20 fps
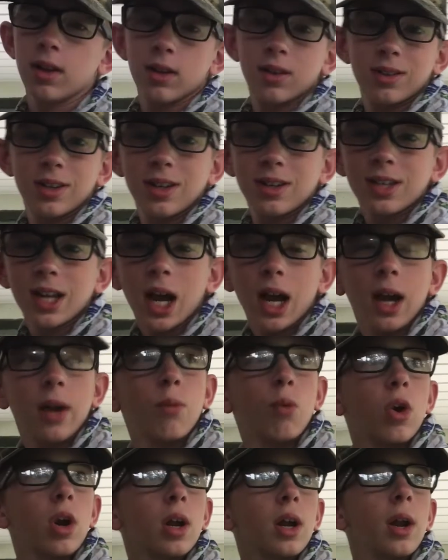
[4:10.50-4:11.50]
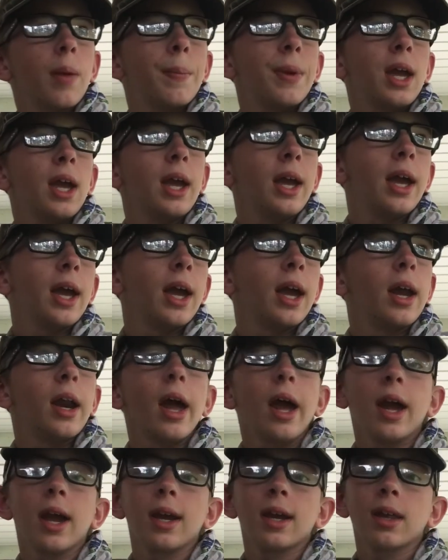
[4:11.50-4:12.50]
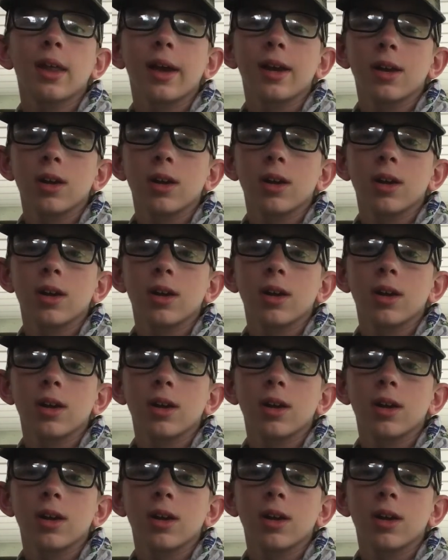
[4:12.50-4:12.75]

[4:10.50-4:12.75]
since we're gonna be in a